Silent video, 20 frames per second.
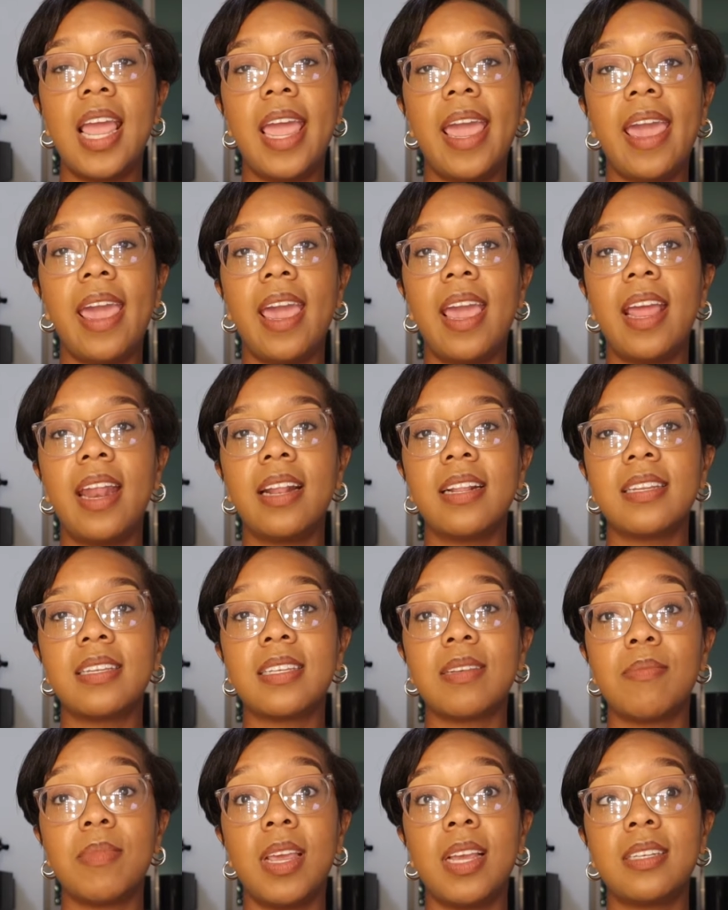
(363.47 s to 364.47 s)
and
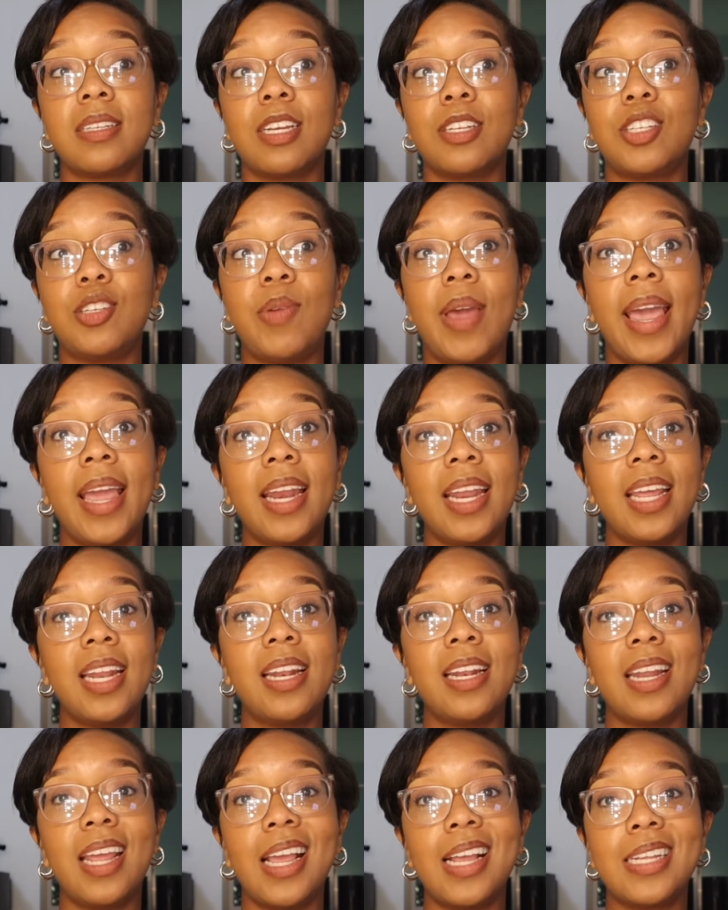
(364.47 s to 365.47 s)
some things that you
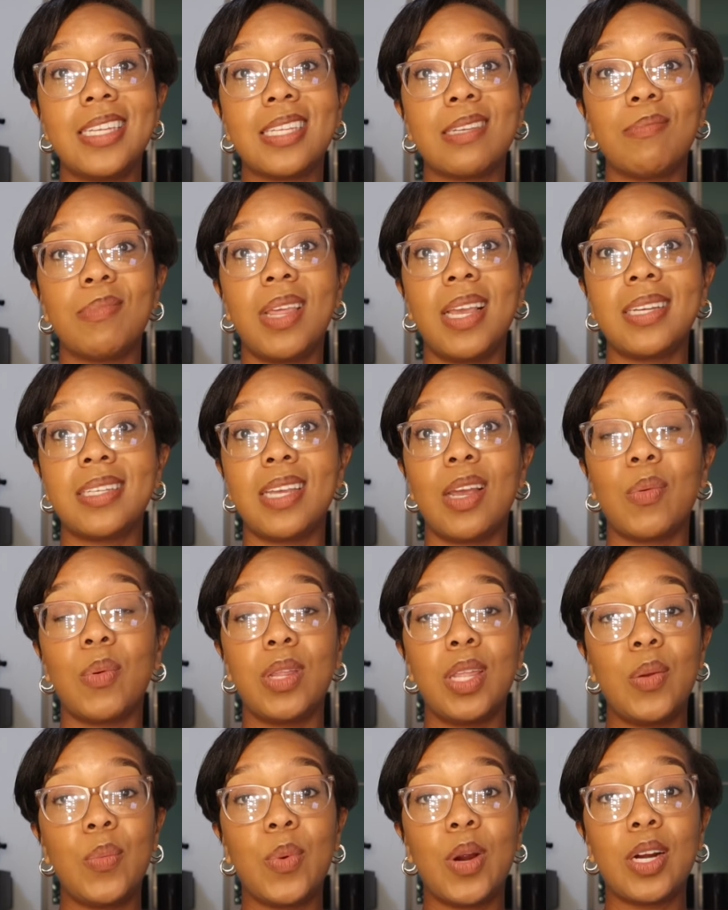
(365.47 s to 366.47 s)
hated, and some things that
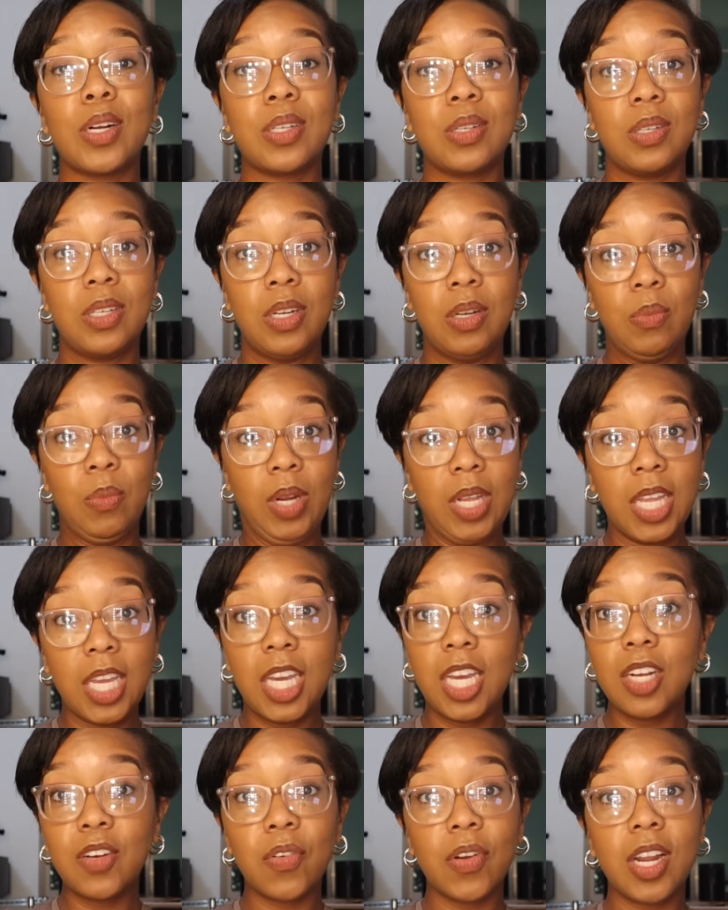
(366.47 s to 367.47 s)
really worked really
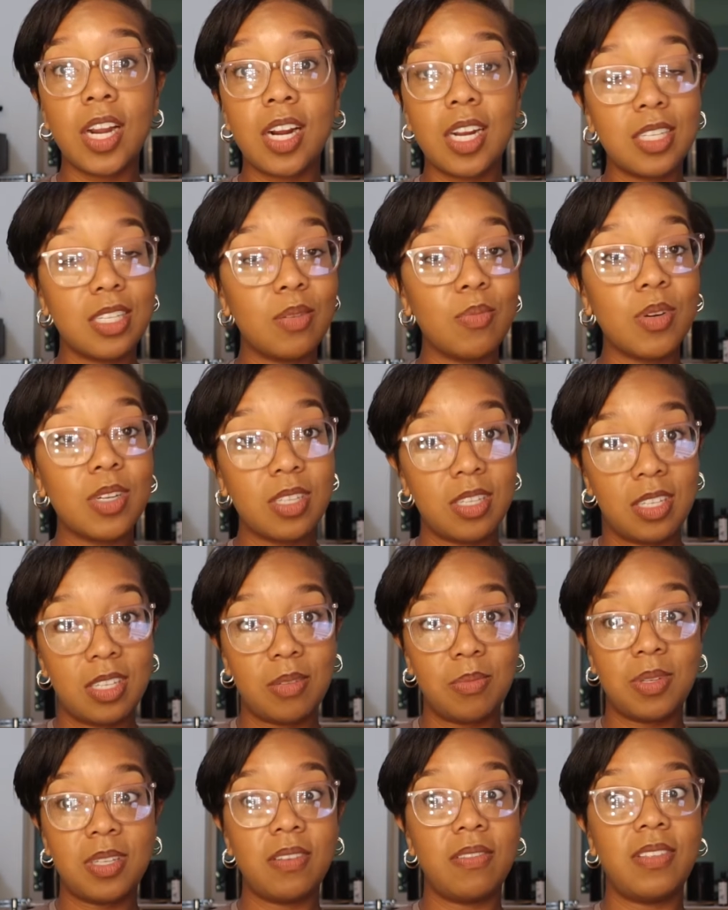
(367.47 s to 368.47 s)
good for your customers, and
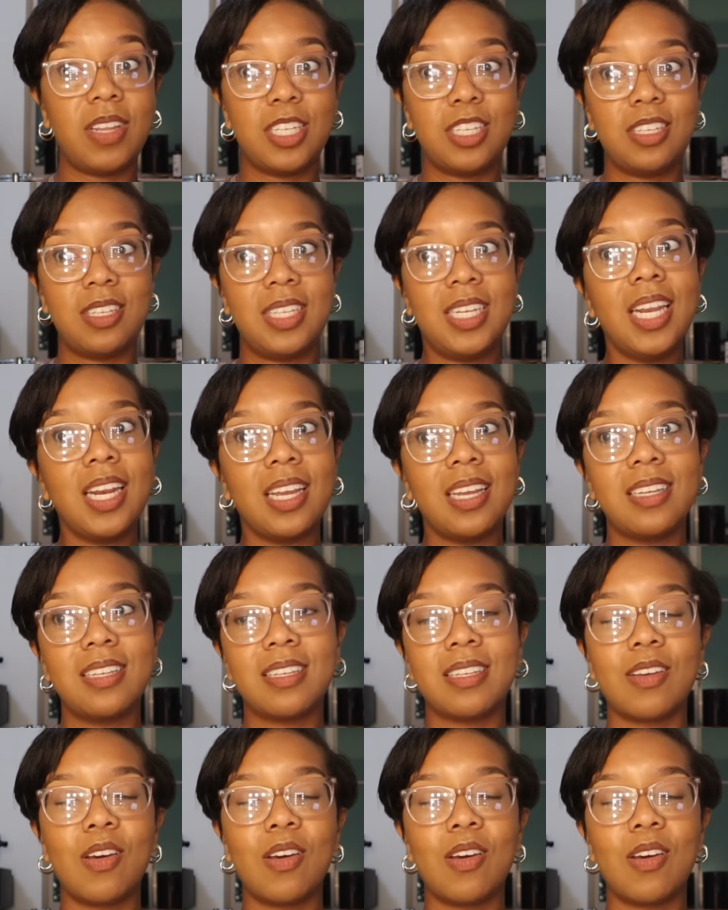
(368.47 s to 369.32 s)
some stuff that just didn't.